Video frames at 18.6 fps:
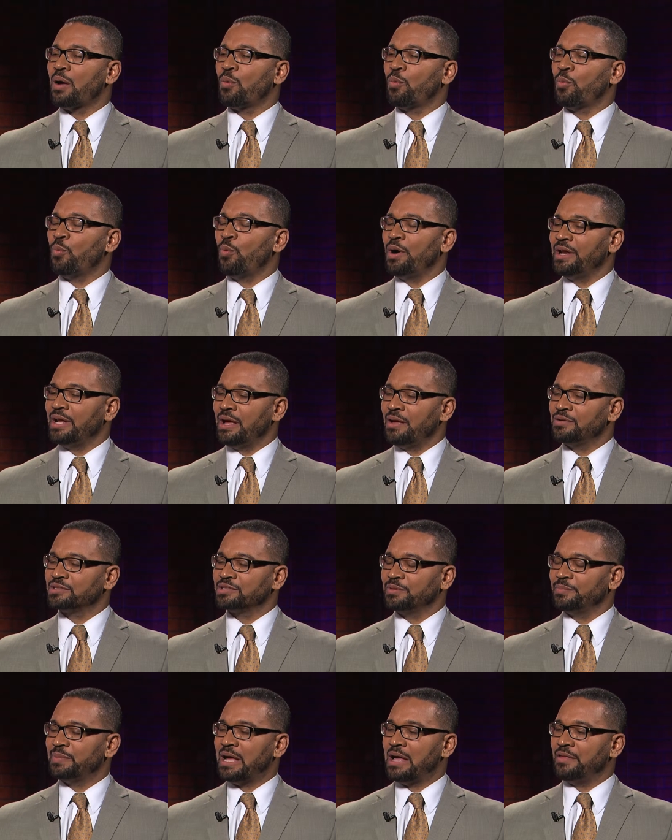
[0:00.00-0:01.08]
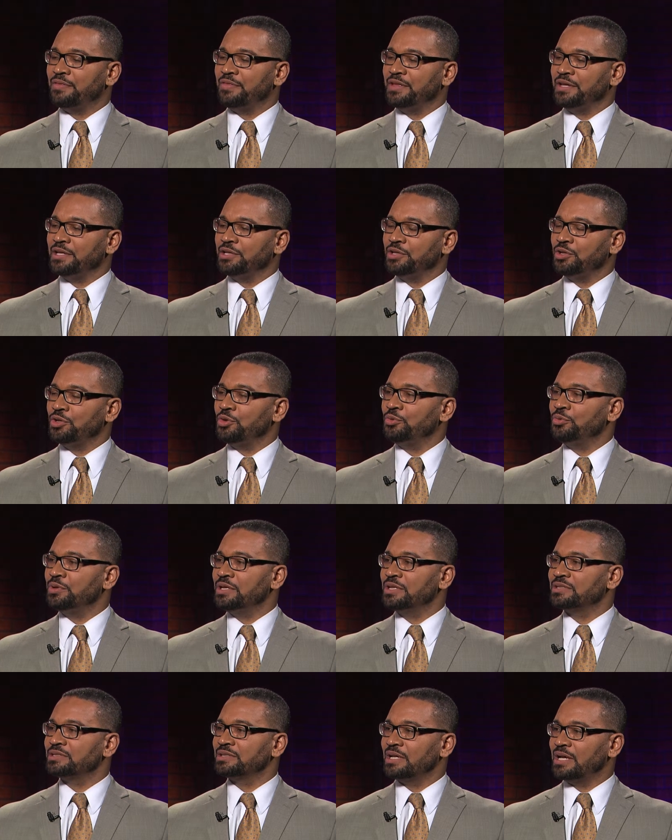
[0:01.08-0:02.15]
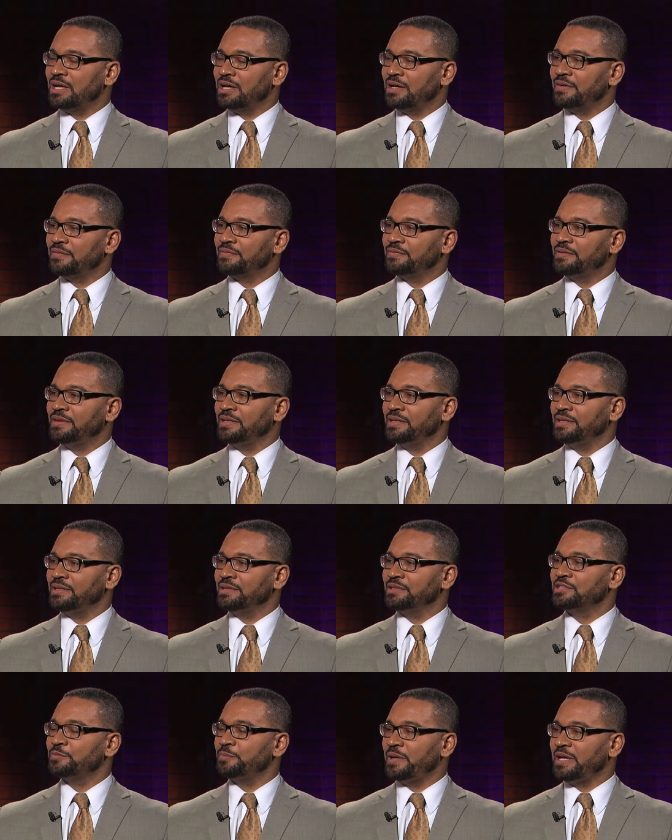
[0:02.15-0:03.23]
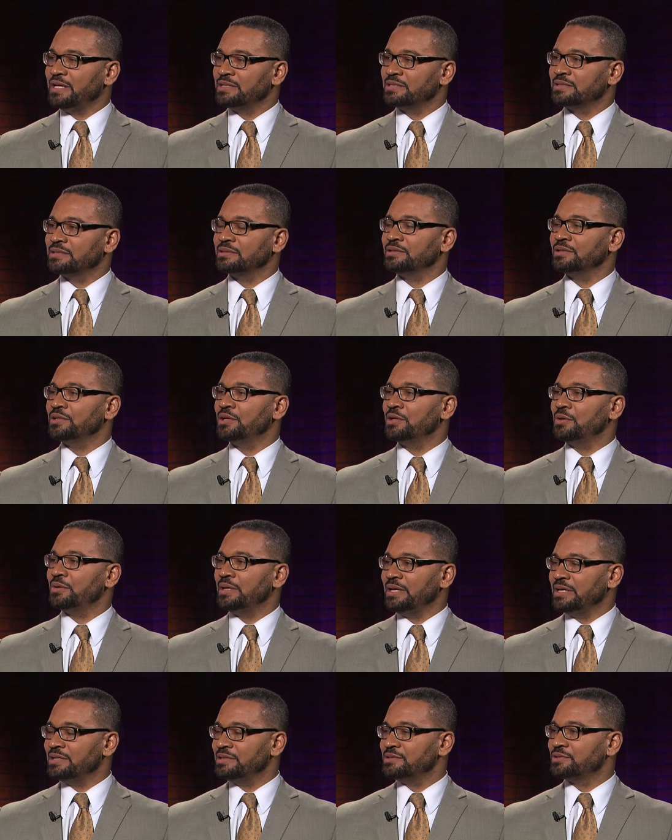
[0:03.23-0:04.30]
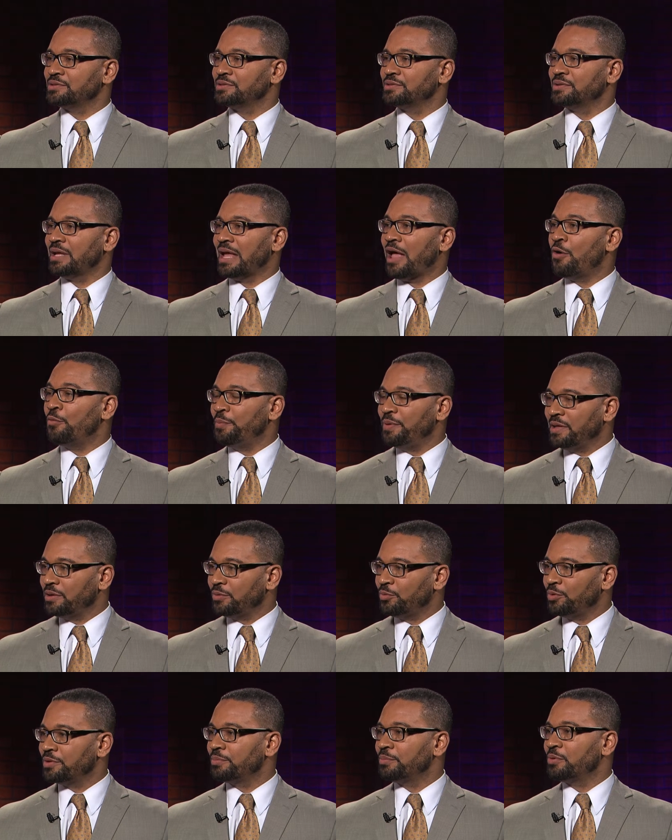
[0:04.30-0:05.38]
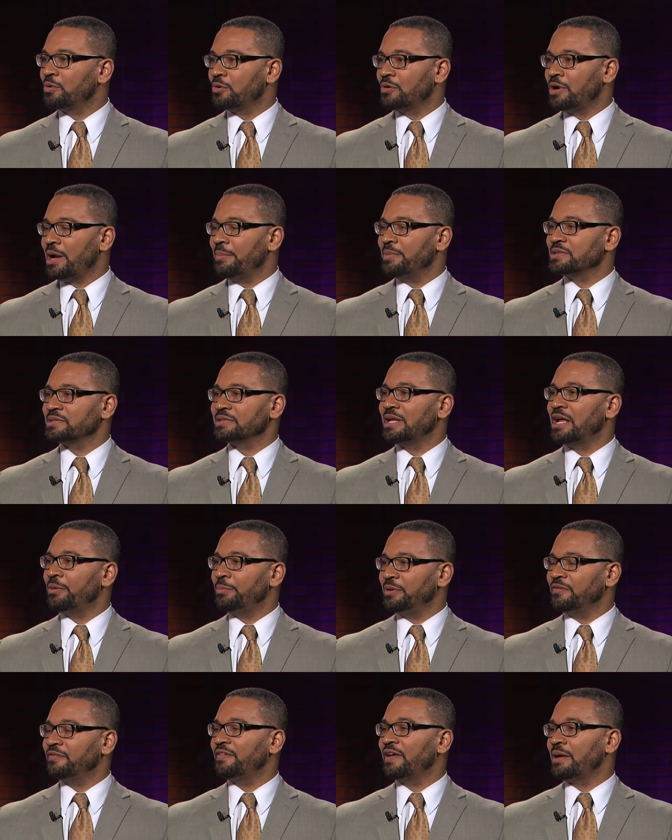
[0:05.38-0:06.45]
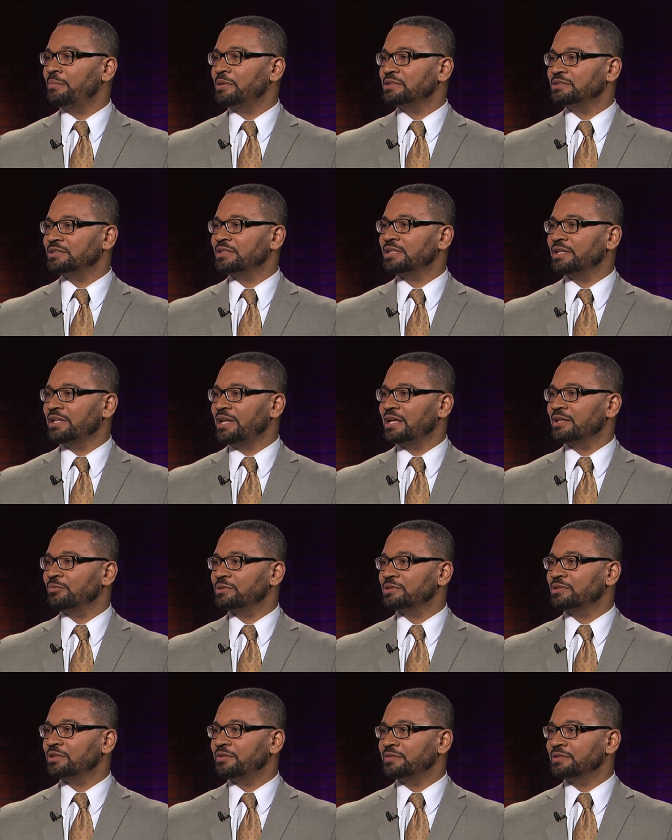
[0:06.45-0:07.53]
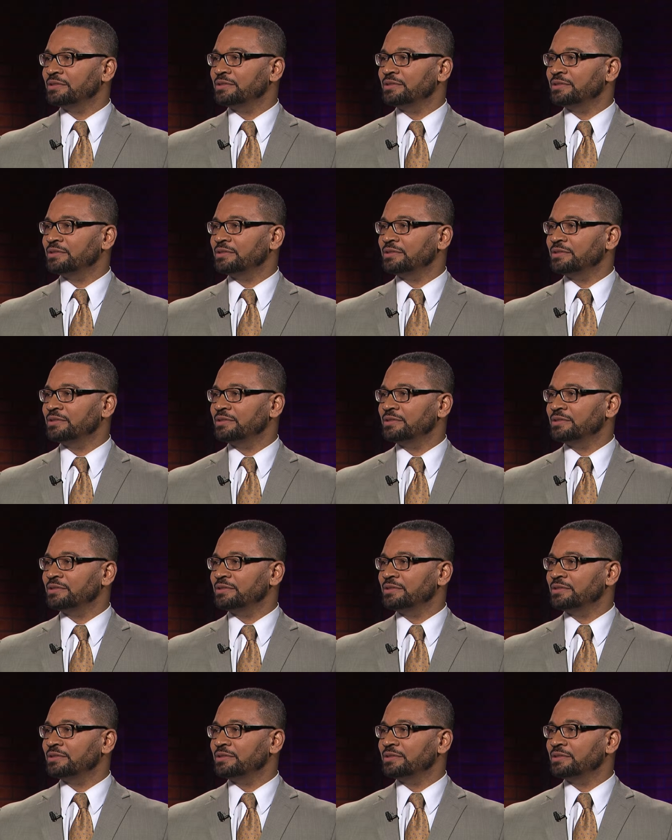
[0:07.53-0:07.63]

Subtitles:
What else about the newness of the space, is helping with programming and helping families to connect with services?